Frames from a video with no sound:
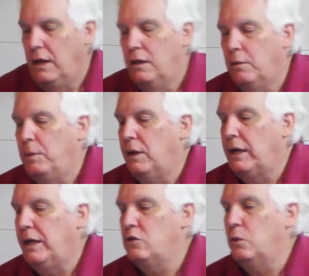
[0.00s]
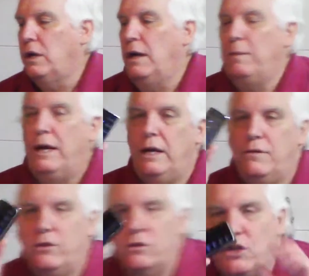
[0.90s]
The plug-ins will come in.
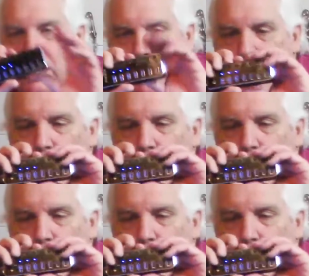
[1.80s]
If you see,